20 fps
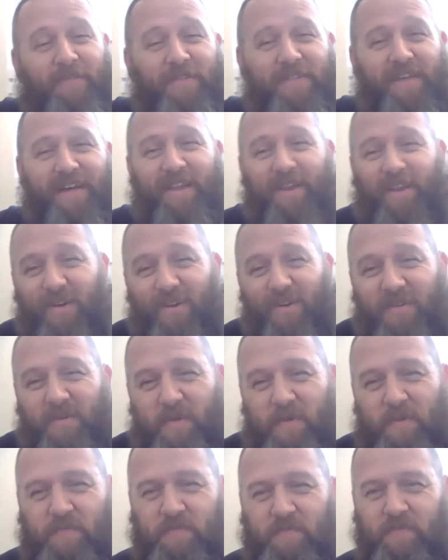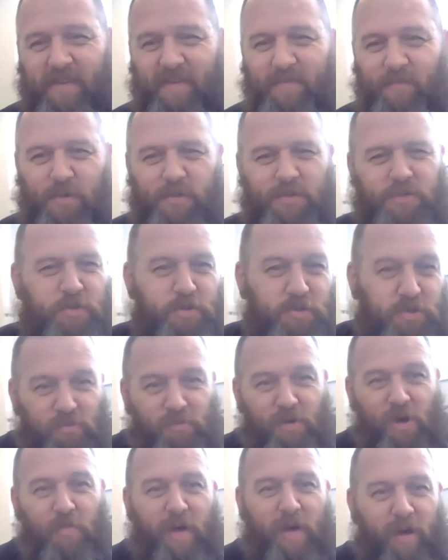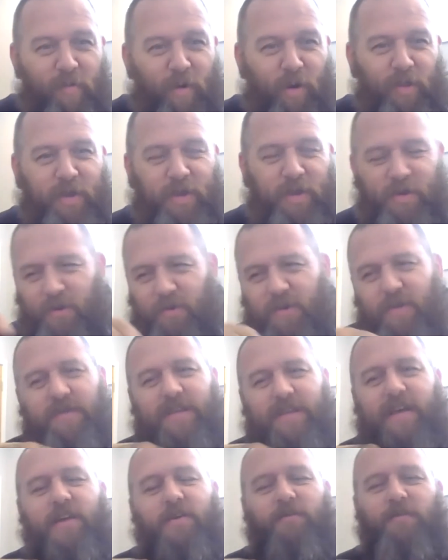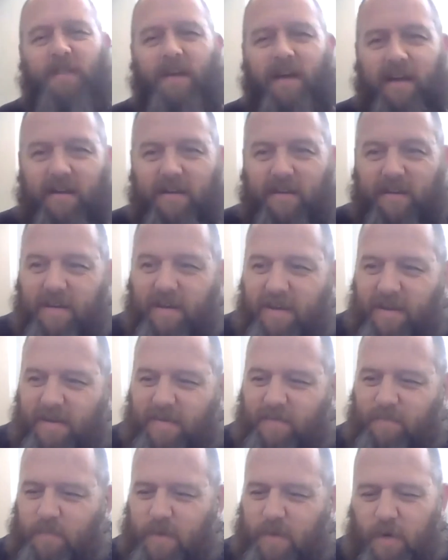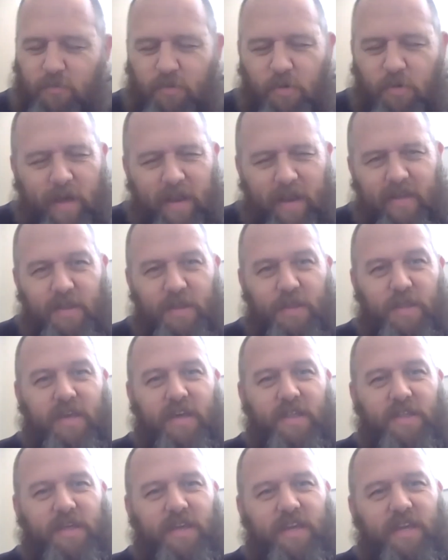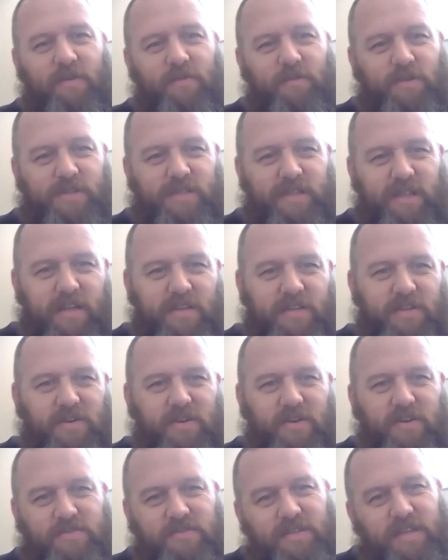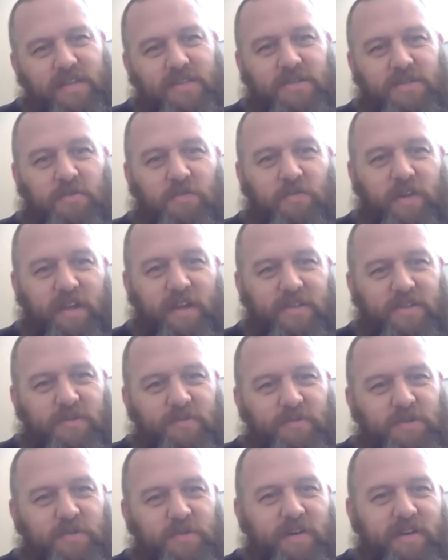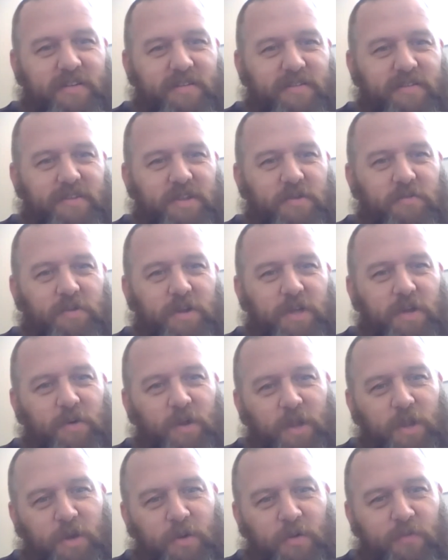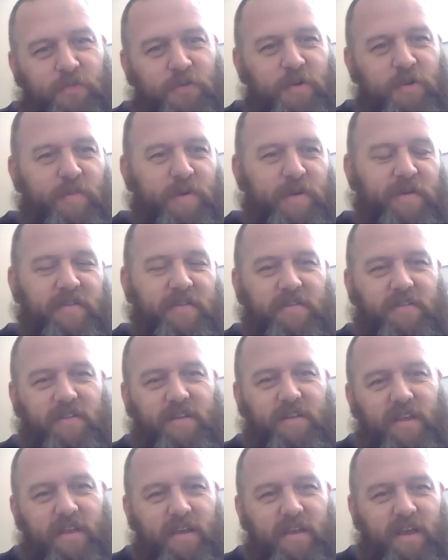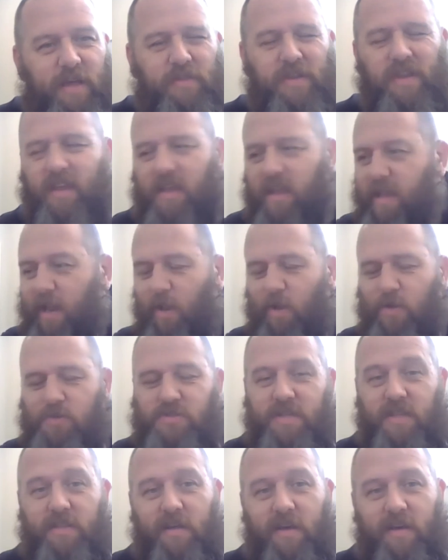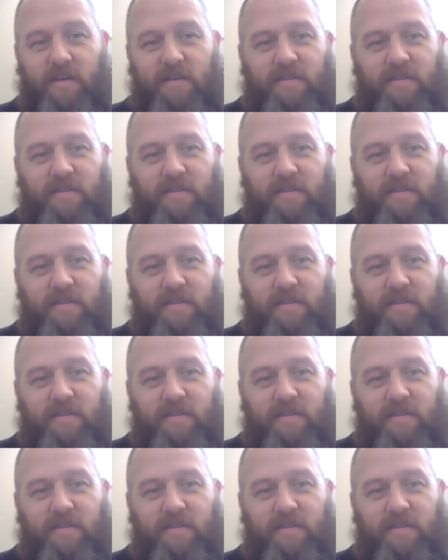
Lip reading: that long. But there's just something about Motley Crue. It was that bit of rebellion thing. I think it was just like, you know, stick two fingers up to it and do what you want to do for a bit. And I think you can get lost in that.